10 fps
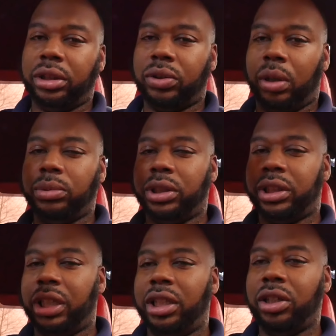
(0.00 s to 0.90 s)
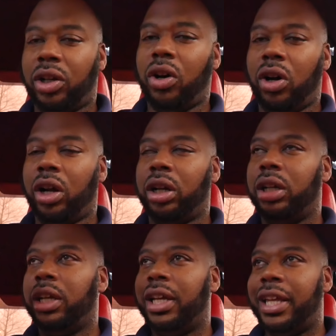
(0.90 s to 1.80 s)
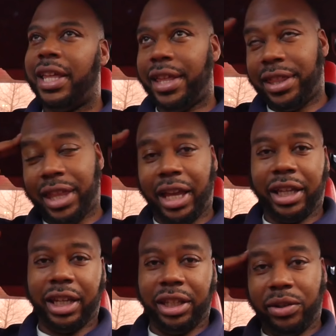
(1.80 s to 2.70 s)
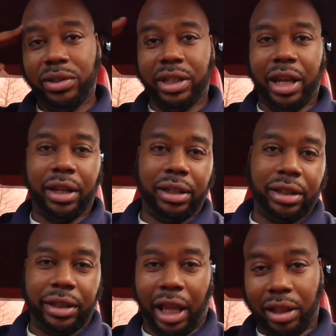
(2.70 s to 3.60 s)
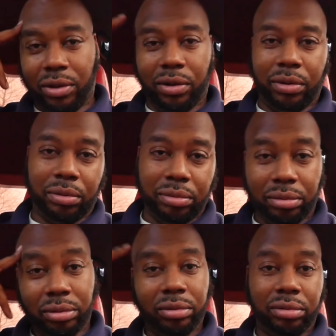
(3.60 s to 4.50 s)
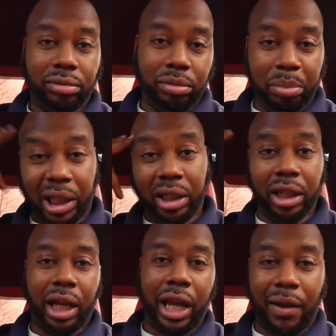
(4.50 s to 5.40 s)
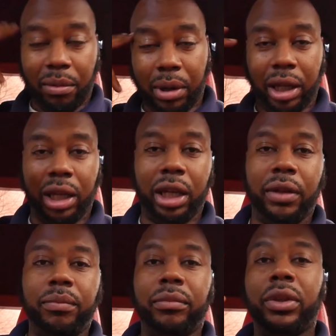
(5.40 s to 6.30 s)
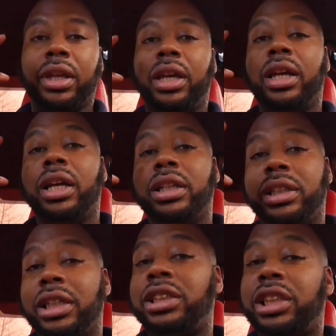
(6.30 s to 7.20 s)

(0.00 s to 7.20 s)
So I'm just in the car thinking, using that, that little peanut I have in my head. This